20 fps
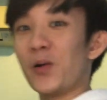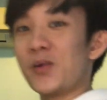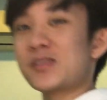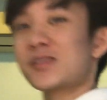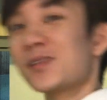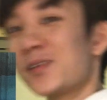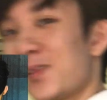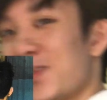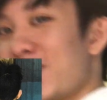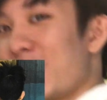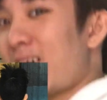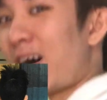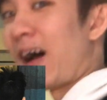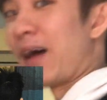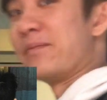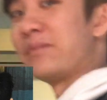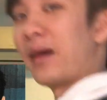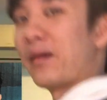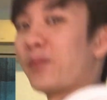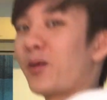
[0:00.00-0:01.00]
So
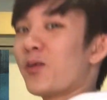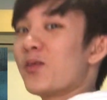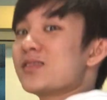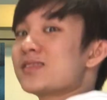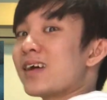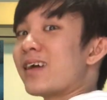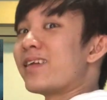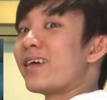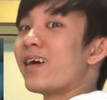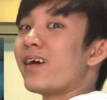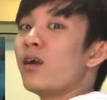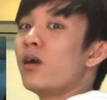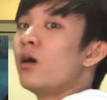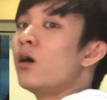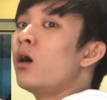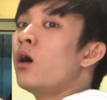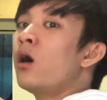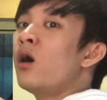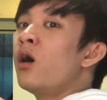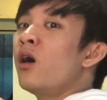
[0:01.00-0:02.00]
I'm always like that.
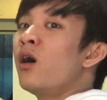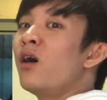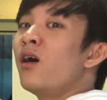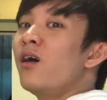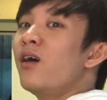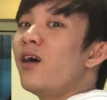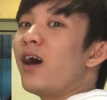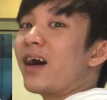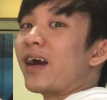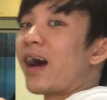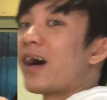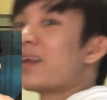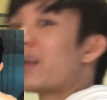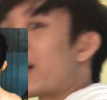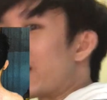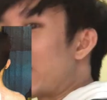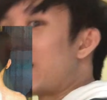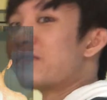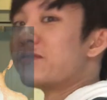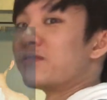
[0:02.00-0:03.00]
I
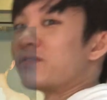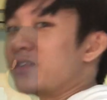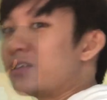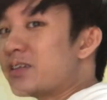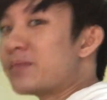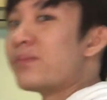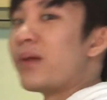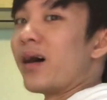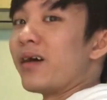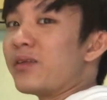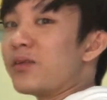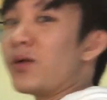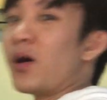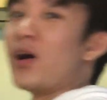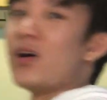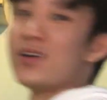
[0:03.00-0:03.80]
can't really bend.